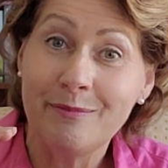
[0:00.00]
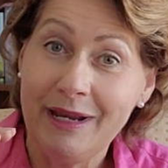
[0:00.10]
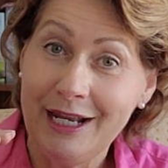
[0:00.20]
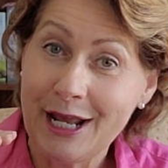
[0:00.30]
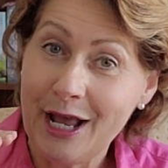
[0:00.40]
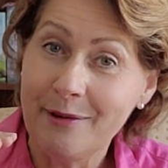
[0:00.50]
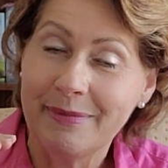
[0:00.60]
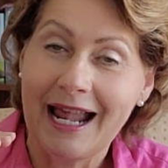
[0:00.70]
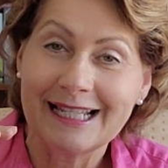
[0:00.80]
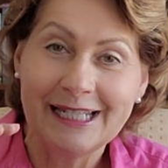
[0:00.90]
of beat up, but
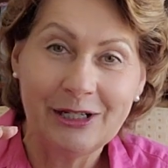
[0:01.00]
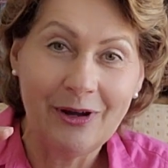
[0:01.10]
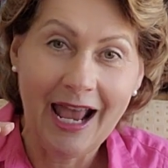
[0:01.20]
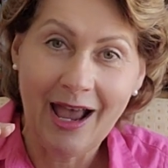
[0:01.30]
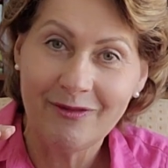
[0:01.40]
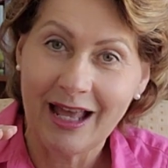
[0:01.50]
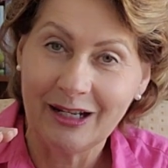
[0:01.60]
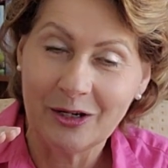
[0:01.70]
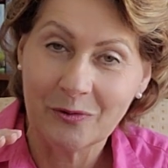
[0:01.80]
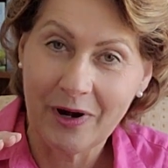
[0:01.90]
I still have that
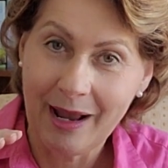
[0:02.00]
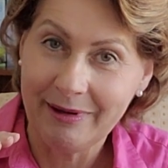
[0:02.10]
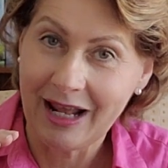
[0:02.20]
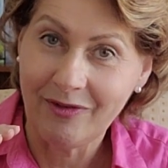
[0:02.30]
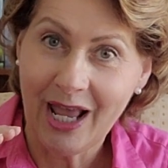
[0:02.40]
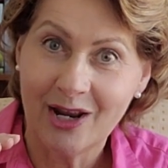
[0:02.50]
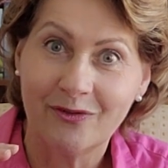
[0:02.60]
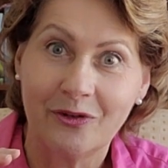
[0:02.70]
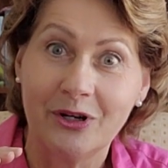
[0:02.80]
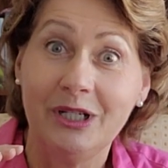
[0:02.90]
little rabbit I've had
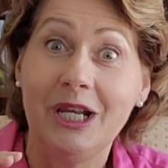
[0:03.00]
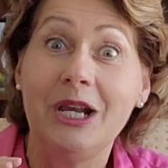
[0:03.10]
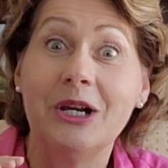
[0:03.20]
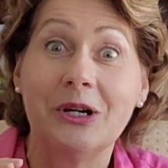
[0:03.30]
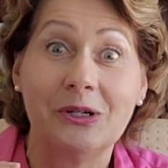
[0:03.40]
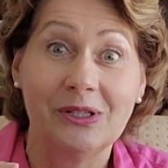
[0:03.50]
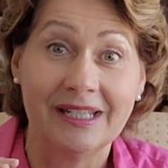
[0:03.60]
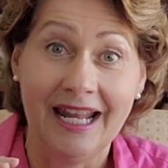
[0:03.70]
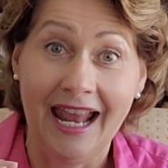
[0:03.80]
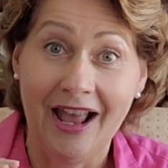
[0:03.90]
for years
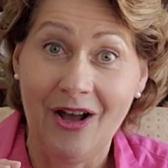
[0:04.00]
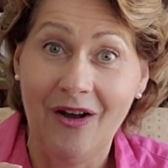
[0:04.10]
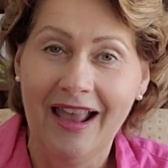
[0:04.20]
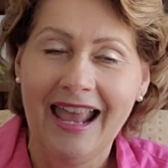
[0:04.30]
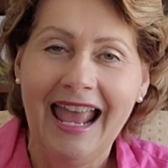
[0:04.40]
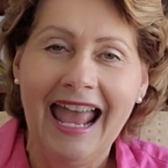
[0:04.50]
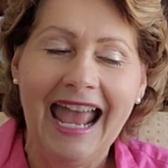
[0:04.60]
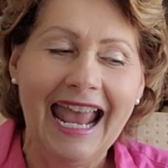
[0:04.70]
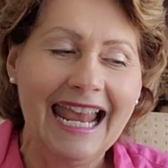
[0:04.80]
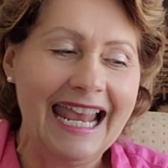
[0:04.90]
now.
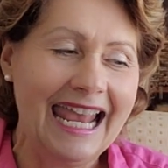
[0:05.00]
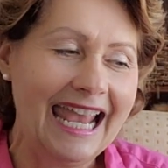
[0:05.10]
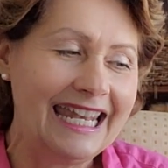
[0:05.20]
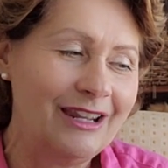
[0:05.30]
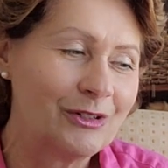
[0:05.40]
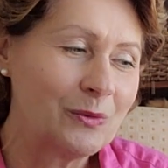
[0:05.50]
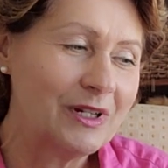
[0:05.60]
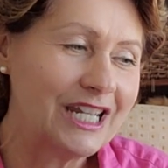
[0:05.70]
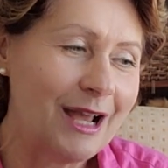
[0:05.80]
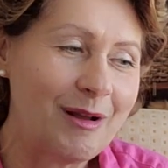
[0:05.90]
And there was one
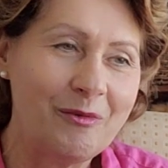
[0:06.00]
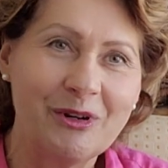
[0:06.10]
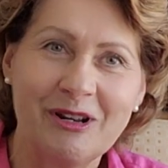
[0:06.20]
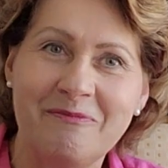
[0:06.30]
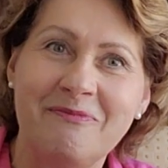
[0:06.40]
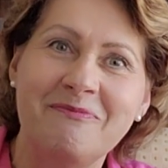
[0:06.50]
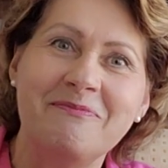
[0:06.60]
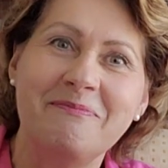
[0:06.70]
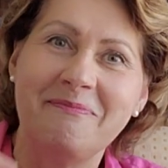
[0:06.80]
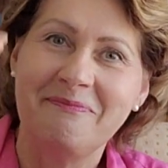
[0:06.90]
time I wanted to
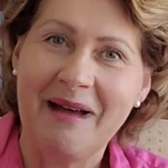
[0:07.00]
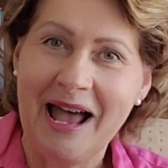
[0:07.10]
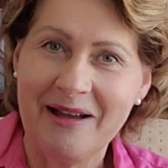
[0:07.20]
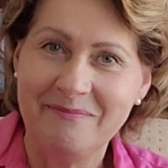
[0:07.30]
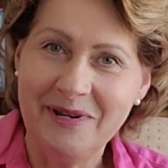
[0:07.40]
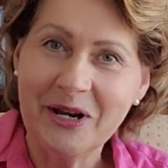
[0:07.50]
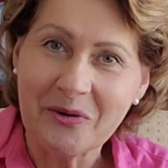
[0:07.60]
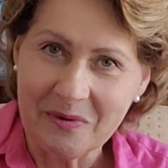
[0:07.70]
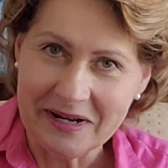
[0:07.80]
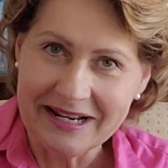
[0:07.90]
buy a bigger
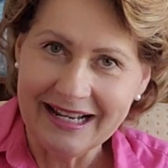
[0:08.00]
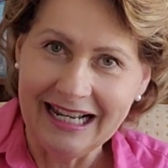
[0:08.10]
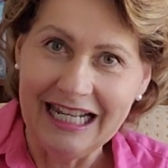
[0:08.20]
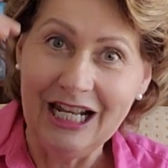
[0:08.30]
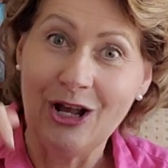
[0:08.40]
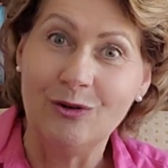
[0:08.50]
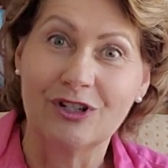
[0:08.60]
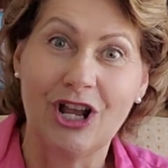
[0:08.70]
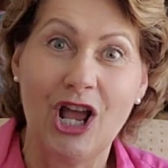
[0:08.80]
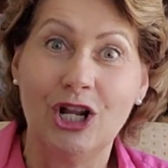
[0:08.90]
one, and he goes,
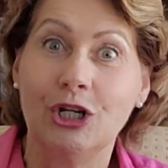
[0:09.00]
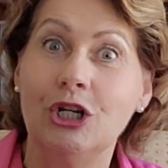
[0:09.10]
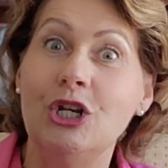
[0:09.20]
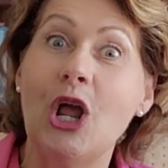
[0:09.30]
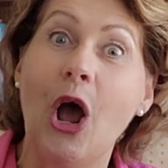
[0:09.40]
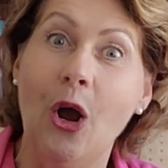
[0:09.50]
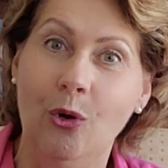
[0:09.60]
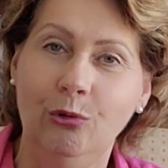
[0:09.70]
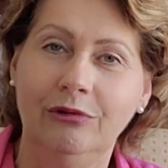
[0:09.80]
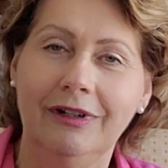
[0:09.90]
no.